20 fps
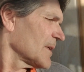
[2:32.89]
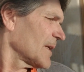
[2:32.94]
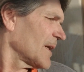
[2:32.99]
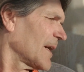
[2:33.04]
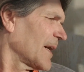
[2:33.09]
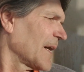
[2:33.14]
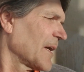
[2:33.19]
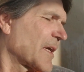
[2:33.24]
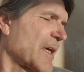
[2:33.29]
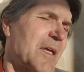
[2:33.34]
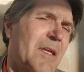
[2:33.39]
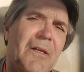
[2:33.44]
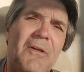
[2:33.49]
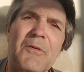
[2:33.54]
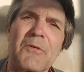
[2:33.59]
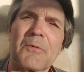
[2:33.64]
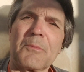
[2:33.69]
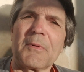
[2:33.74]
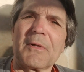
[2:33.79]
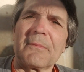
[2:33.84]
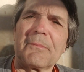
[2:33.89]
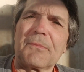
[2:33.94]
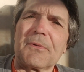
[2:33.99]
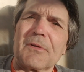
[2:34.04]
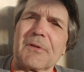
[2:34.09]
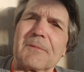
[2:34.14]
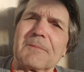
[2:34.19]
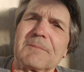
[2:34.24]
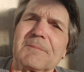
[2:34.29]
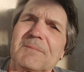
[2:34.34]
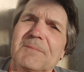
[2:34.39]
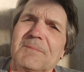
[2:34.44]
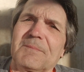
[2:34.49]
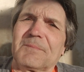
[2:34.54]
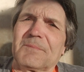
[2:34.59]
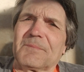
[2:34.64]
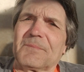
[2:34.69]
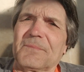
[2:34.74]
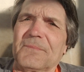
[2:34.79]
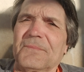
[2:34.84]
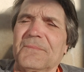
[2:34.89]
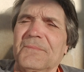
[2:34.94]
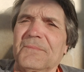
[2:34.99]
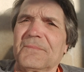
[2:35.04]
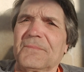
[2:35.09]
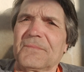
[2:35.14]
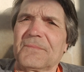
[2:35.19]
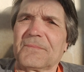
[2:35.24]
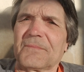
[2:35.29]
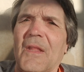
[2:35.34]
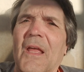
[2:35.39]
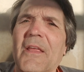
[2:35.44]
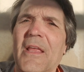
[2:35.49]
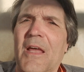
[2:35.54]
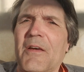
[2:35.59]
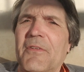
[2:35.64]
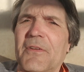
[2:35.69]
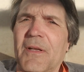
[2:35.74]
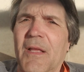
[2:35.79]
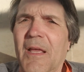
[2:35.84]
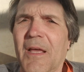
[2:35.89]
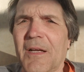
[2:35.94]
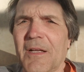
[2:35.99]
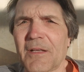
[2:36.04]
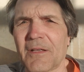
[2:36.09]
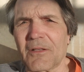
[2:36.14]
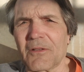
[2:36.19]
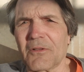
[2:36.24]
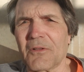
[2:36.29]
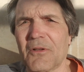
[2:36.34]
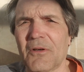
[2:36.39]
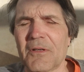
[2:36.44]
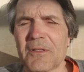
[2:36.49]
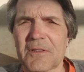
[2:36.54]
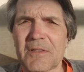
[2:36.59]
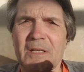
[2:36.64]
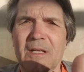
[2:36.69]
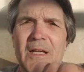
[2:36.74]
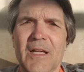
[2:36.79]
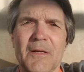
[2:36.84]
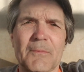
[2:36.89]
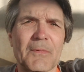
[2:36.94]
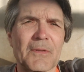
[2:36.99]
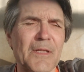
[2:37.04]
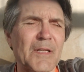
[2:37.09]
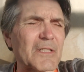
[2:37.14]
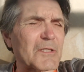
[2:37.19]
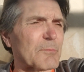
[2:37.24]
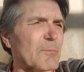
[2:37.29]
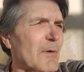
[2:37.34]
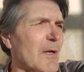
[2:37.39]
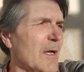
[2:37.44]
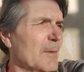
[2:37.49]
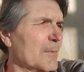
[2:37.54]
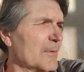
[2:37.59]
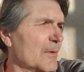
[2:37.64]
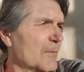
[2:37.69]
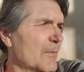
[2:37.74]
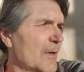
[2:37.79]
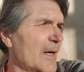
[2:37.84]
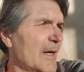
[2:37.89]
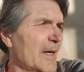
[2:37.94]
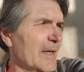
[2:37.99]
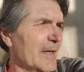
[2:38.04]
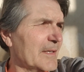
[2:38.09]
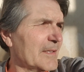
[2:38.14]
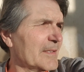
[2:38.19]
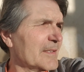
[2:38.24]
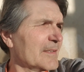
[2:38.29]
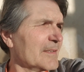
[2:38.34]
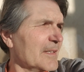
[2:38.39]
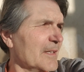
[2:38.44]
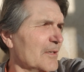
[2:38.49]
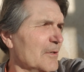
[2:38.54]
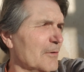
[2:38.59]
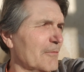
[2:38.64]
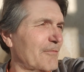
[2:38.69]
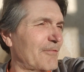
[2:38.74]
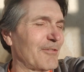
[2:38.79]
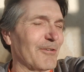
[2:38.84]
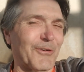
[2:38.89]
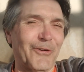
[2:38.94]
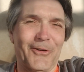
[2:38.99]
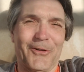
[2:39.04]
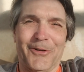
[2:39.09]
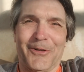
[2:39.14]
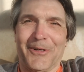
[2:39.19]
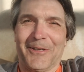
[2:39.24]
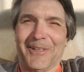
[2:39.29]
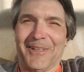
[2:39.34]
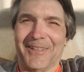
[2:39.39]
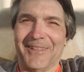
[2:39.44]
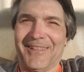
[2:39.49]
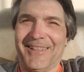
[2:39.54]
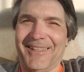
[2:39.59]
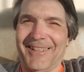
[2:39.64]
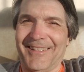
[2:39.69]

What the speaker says: I can't remember. I haven't had it in a long time, and that's probably why I didn't care for it.